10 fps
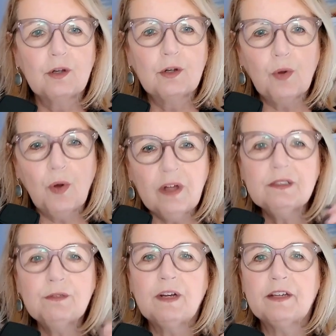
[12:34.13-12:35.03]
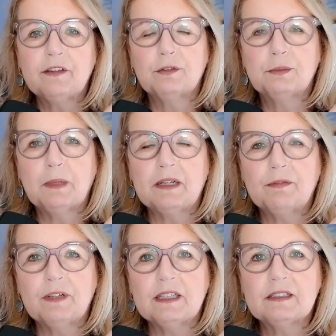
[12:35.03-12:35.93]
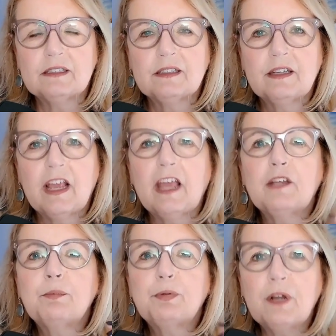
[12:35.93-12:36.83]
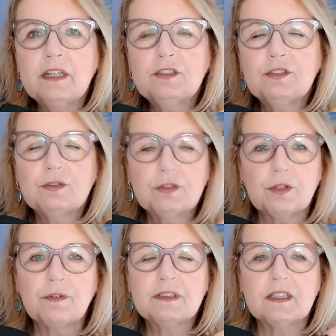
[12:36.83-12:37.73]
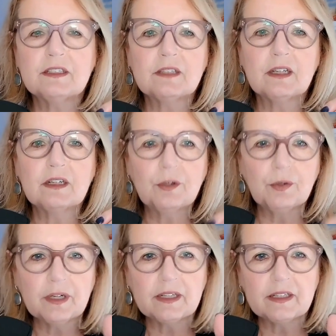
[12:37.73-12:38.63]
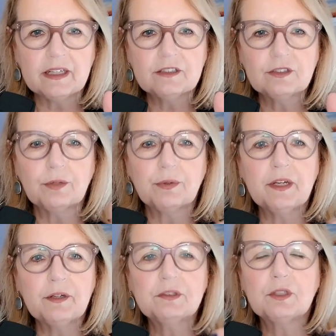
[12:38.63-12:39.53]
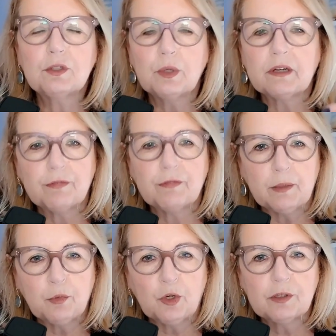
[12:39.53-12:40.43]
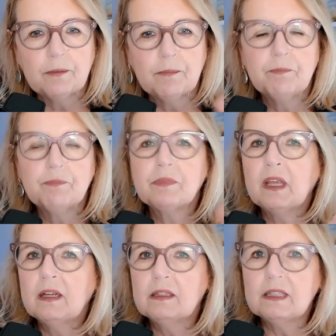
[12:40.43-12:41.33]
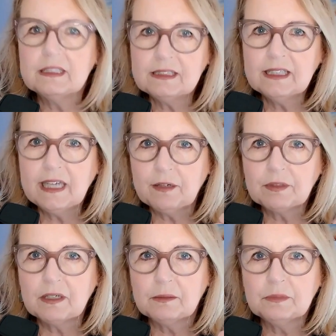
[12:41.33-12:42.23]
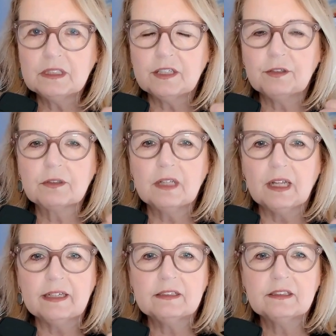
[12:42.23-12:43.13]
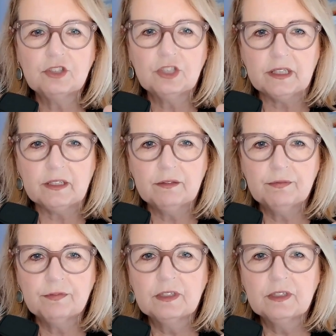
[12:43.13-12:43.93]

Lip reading: Quantify those benefits and price your services accordingly. So here's a quick framework. List the outcomes that your clients achieve.